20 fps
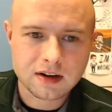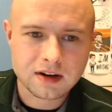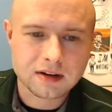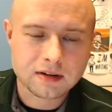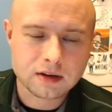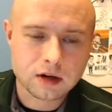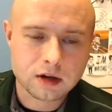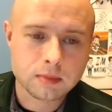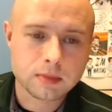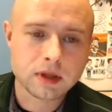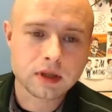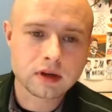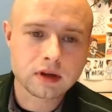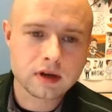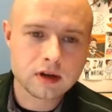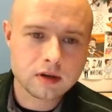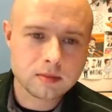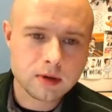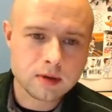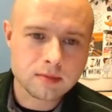their ability
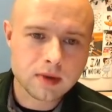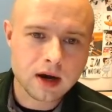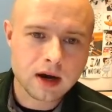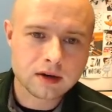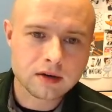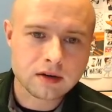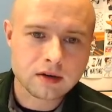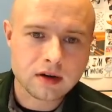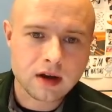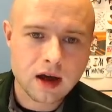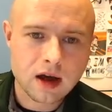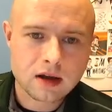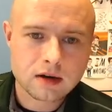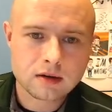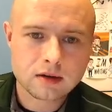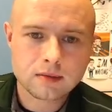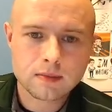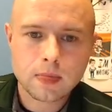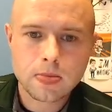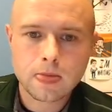to be mined or not.
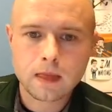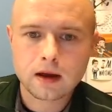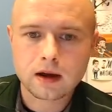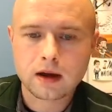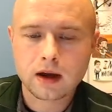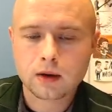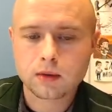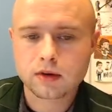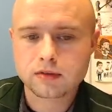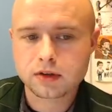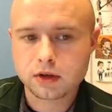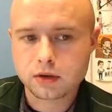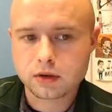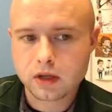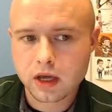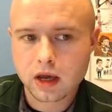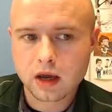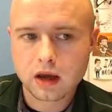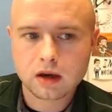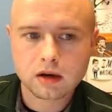However, you
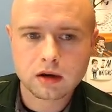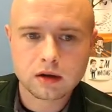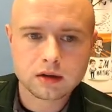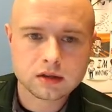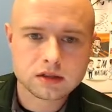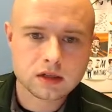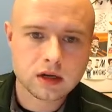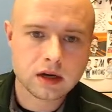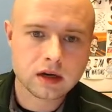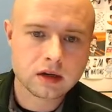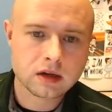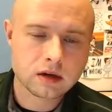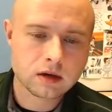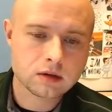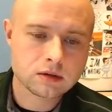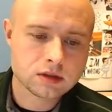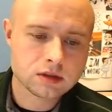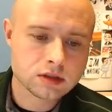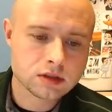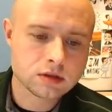can, on the site,
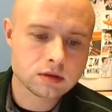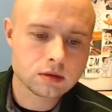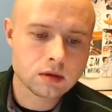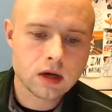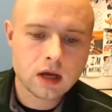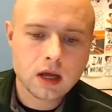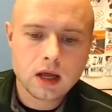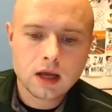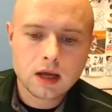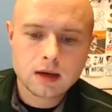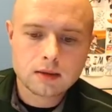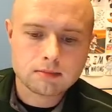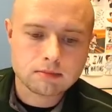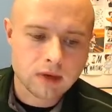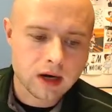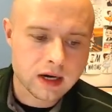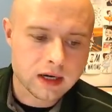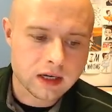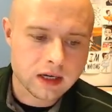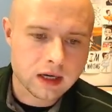go to
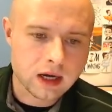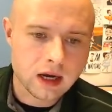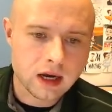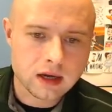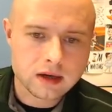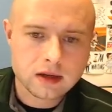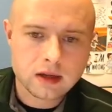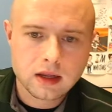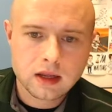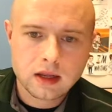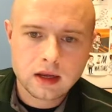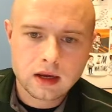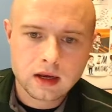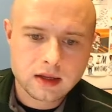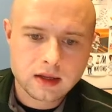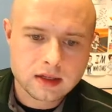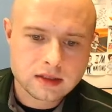Mining Guide, and that's